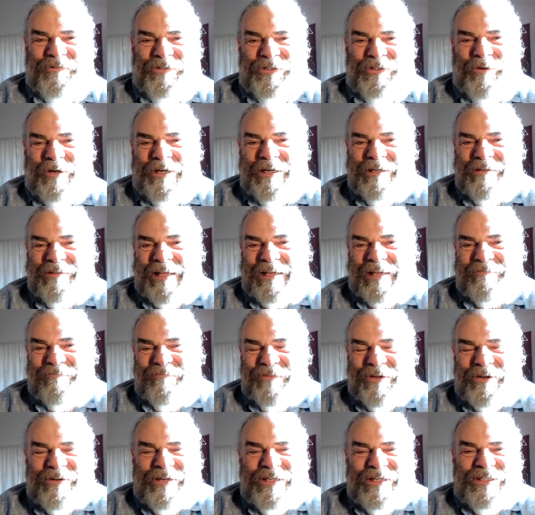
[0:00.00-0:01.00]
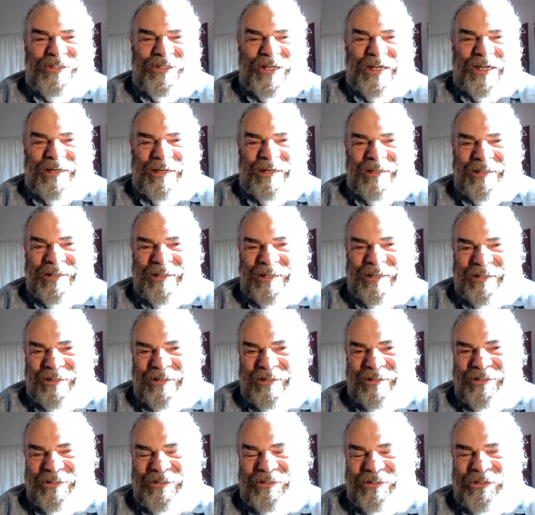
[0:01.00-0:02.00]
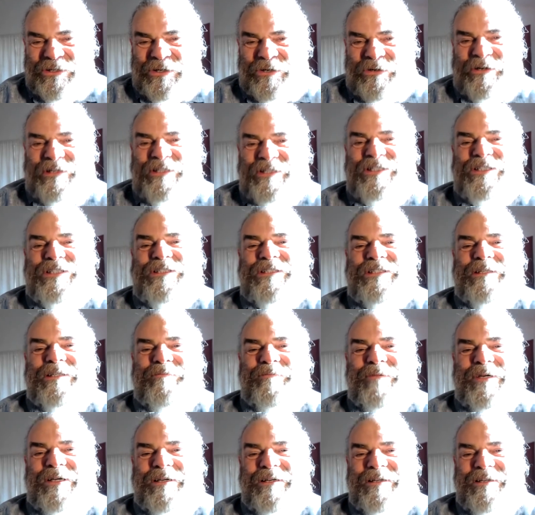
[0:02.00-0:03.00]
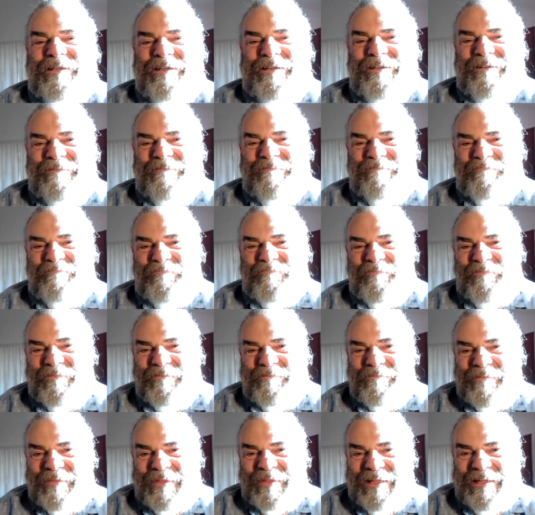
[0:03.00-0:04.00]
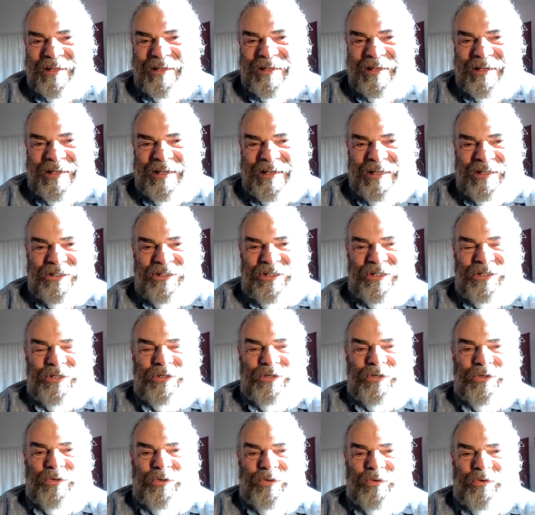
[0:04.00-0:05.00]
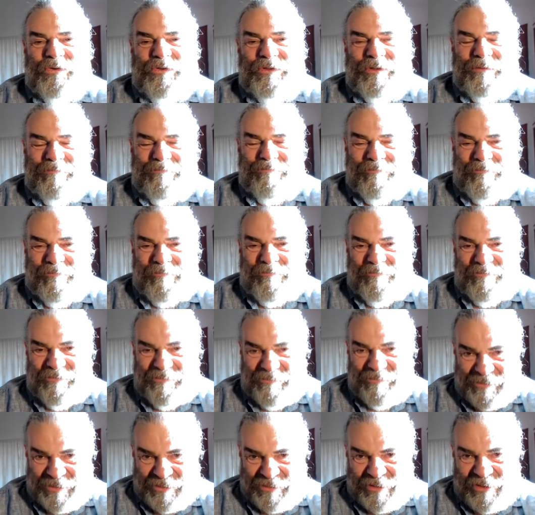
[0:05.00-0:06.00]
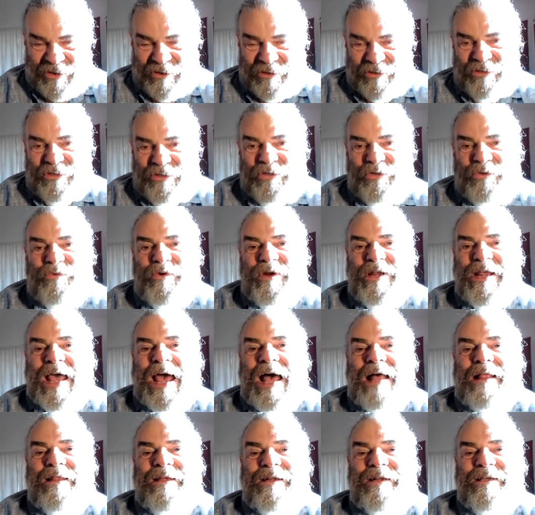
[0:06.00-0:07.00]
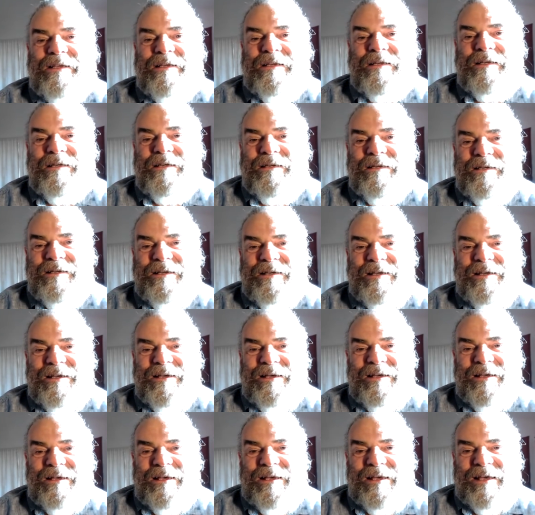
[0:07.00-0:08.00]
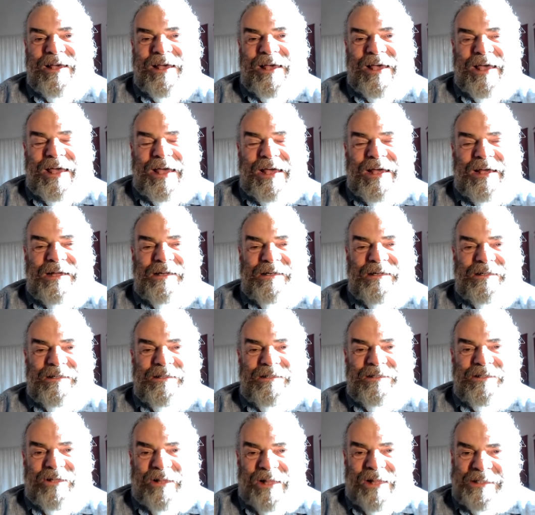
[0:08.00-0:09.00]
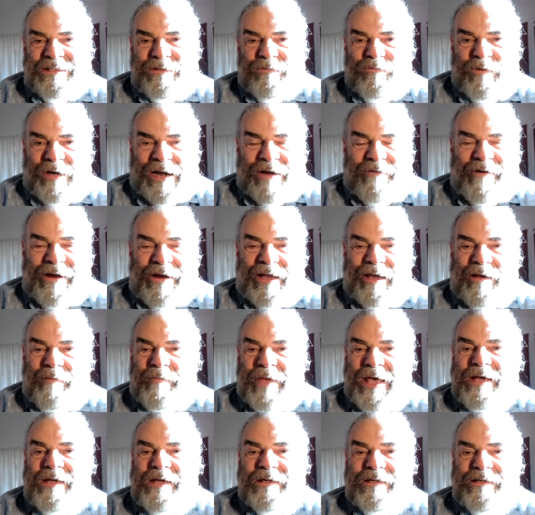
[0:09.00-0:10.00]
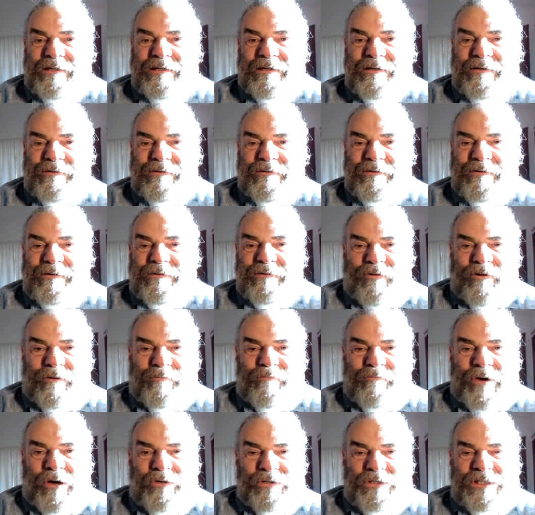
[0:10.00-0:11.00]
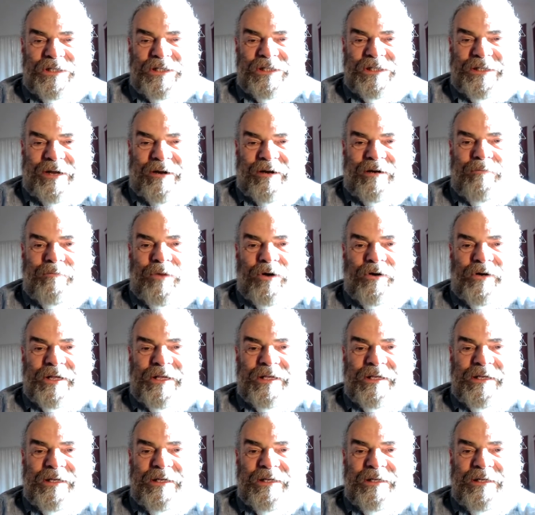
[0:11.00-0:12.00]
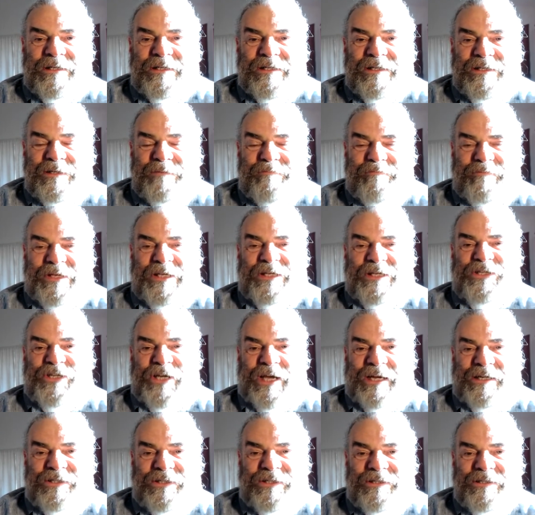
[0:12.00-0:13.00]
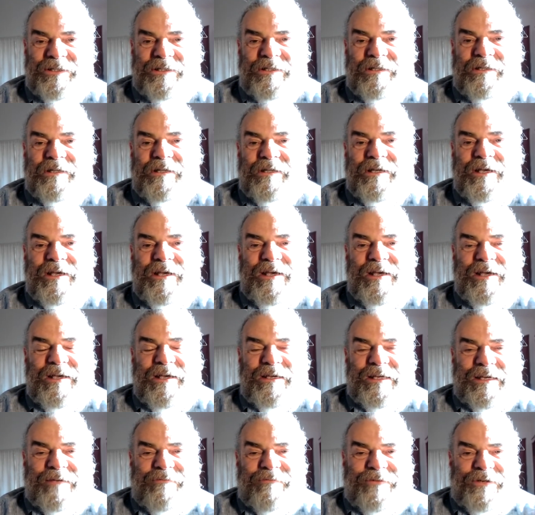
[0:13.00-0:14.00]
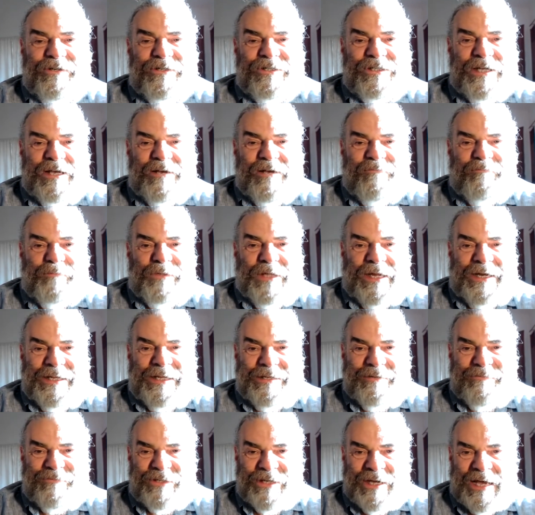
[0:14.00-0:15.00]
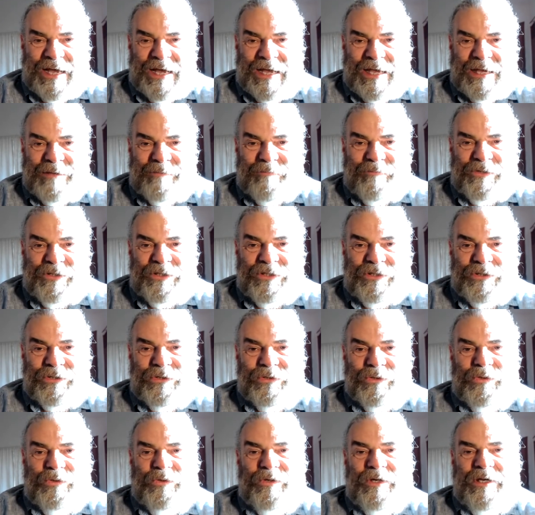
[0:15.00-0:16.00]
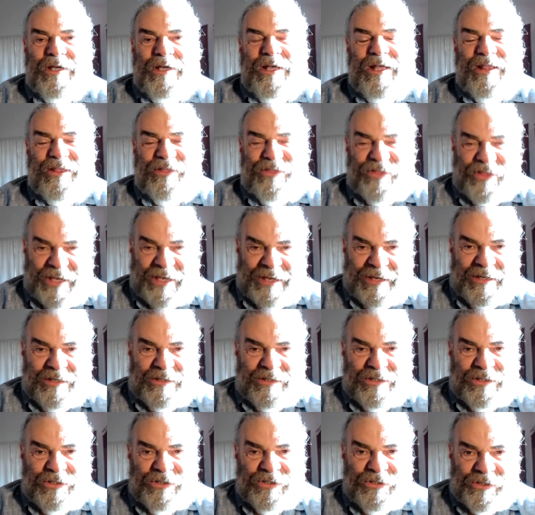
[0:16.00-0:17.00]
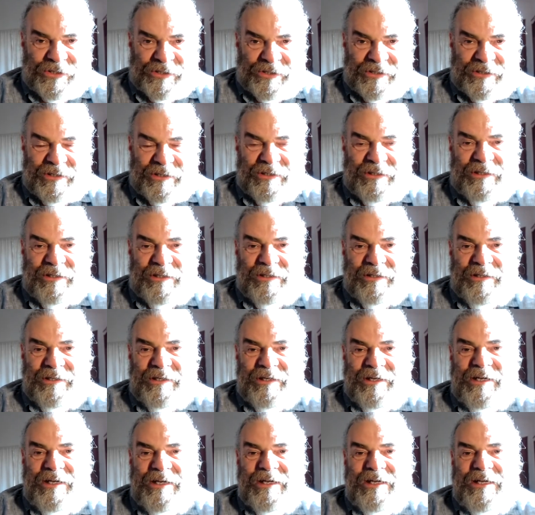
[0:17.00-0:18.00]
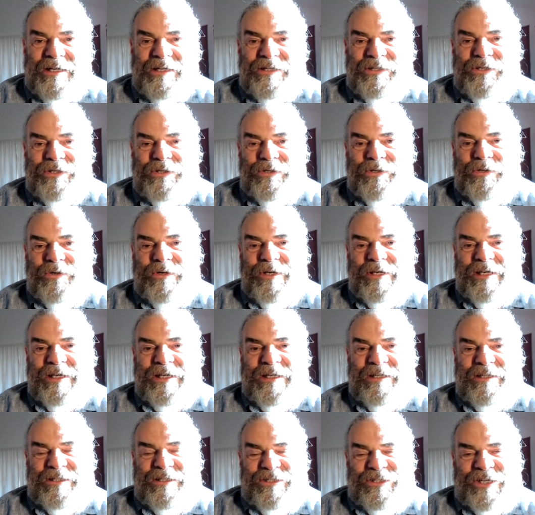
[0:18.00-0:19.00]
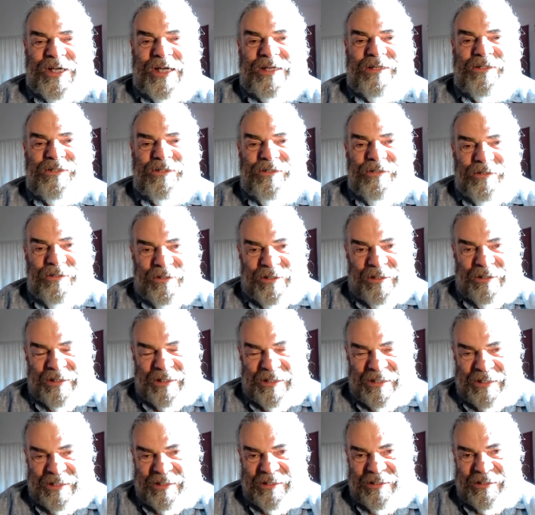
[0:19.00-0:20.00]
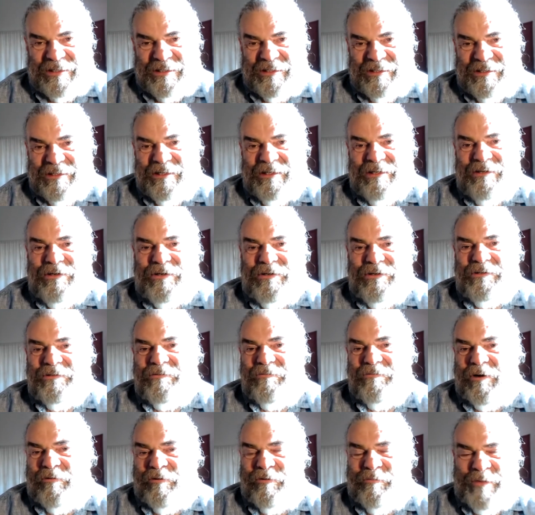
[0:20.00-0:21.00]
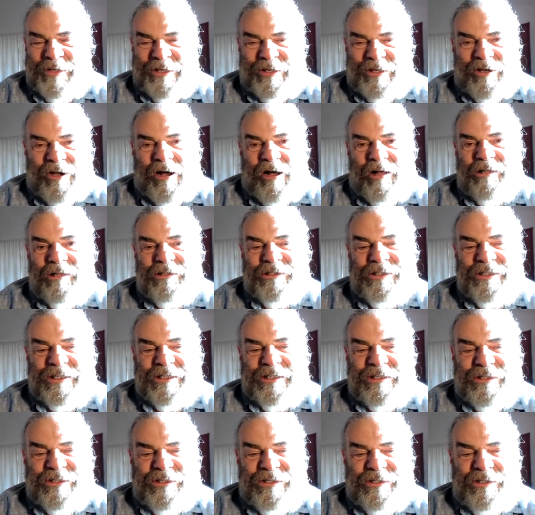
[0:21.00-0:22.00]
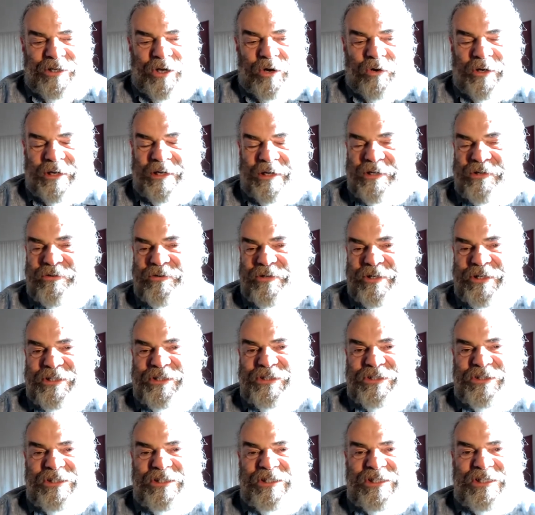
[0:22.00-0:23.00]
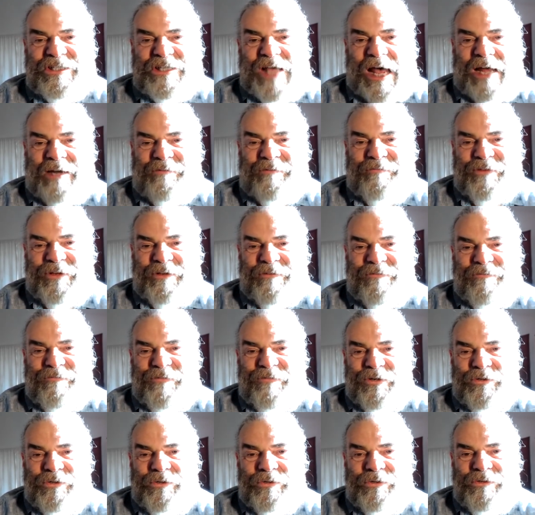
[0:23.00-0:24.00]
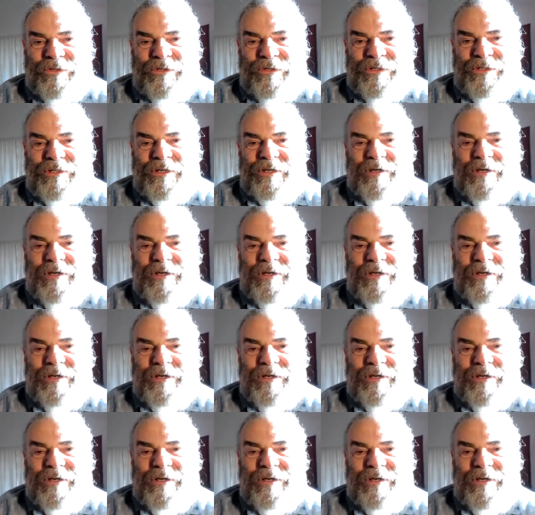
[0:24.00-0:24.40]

You want to like very gently nourish them into their new reality. And so that's what I recommend for post-ceremony, is be gentle. Give yourself plenty of time to think, to journal, to eat gentle, clean, what would be called in yogic tradition, sattvic foods,